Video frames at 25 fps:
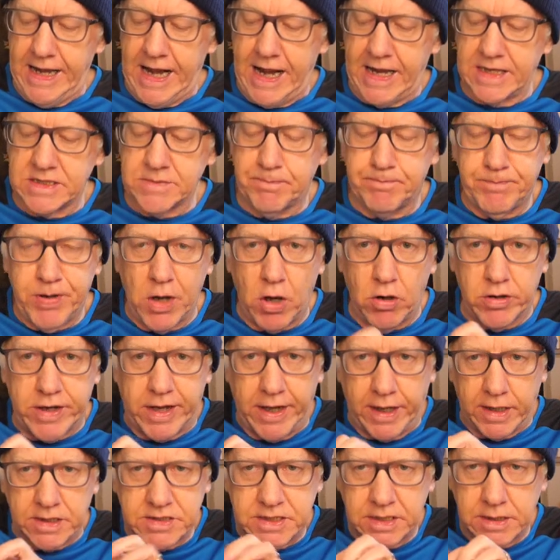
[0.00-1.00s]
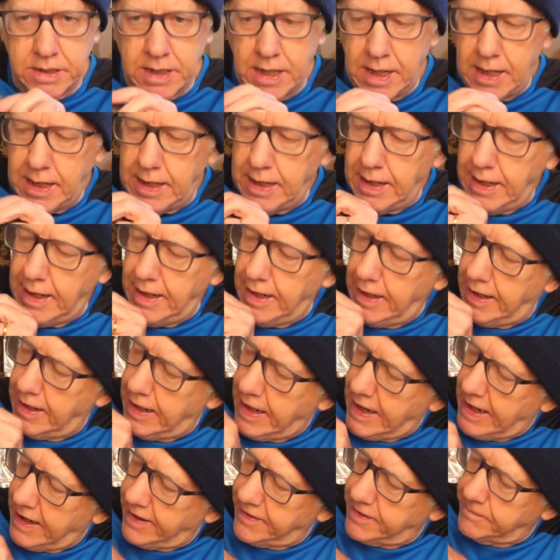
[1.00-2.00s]
has a pocket
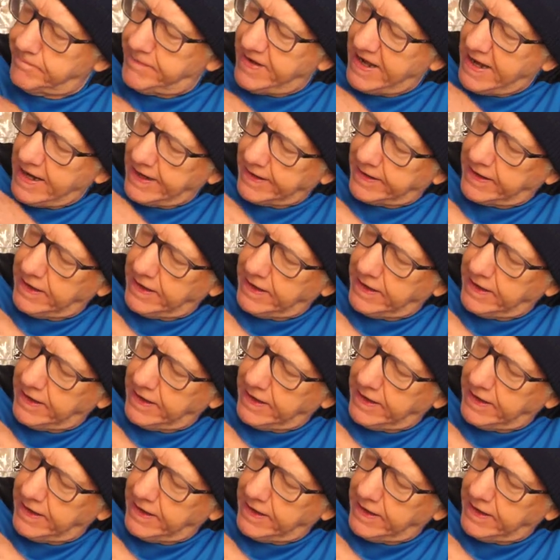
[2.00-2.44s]
at the back